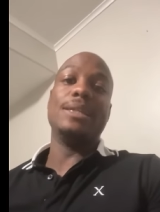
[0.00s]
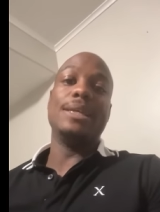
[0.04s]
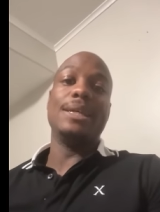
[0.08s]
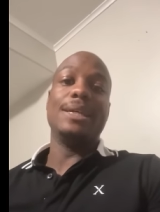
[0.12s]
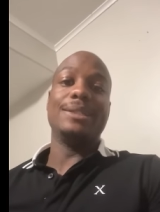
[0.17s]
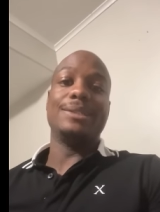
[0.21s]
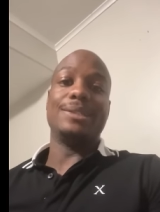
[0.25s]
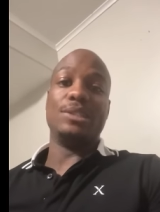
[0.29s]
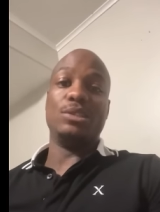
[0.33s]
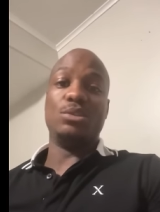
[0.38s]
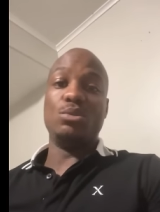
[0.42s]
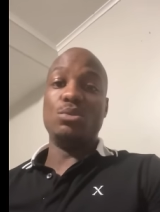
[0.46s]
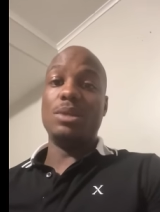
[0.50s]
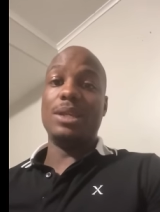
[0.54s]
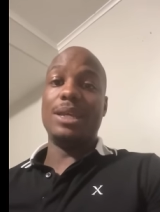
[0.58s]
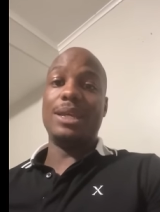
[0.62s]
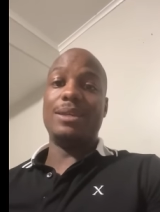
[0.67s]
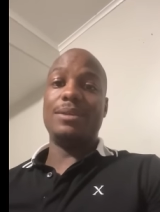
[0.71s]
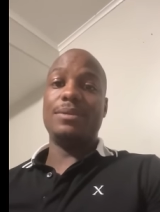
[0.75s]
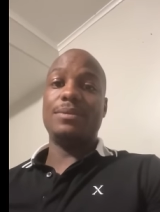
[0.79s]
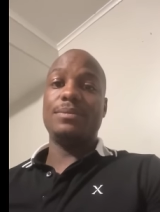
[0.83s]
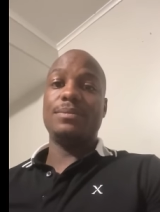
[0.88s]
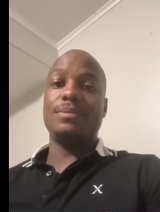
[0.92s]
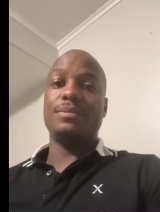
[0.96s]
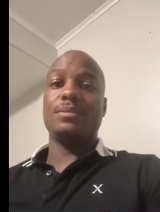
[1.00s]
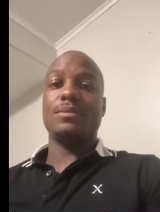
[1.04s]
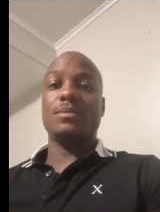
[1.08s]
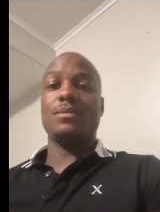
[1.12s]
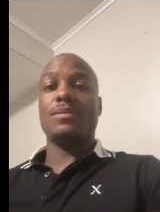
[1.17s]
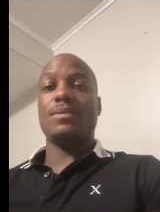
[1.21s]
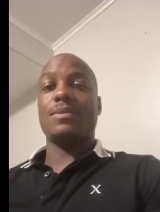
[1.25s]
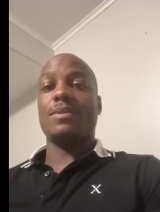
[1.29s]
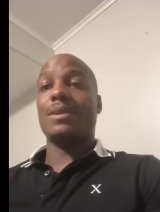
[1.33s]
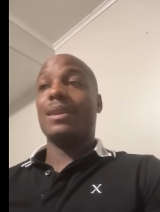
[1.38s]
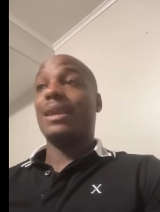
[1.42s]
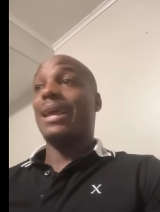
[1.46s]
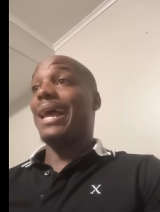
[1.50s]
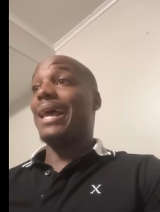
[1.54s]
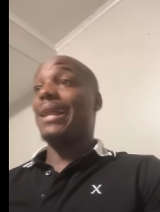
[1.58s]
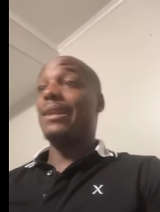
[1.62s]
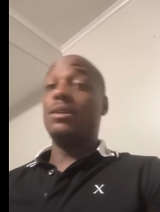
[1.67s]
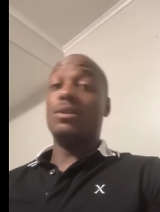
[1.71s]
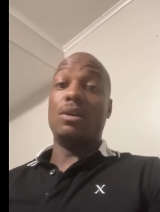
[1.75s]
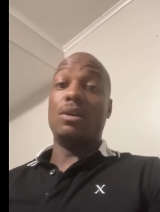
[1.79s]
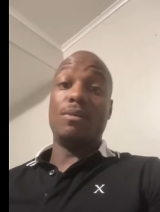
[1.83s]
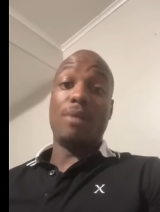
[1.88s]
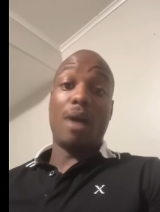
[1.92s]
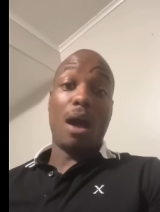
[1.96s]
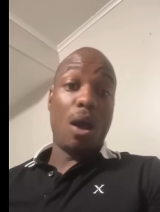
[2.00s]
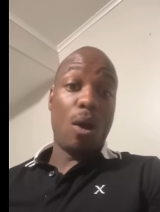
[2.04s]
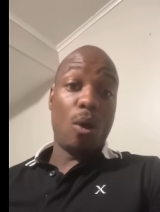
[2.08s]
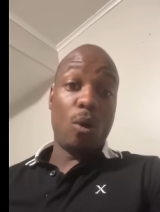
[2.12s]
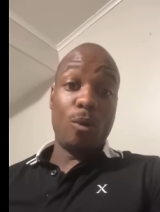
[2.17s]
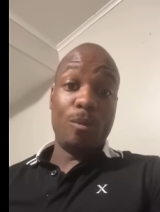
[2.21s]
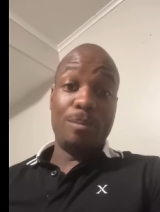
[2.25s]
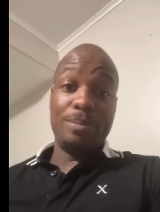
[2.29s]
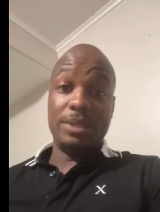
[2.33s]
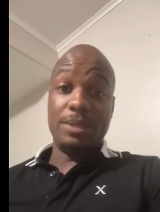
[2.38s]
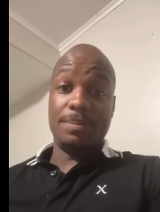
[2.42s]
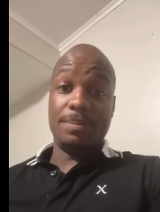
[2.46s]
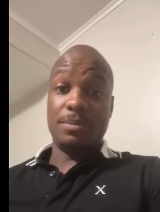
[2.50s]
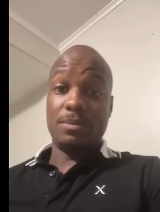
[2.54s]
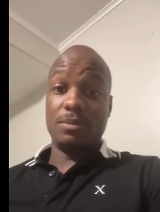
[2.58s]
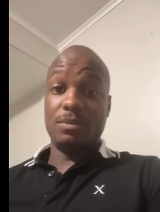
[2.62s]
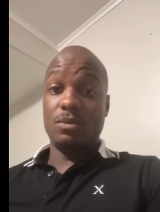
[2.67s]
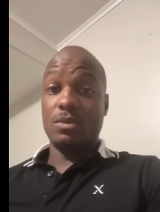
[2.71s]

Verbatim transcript: to do that. I love all people.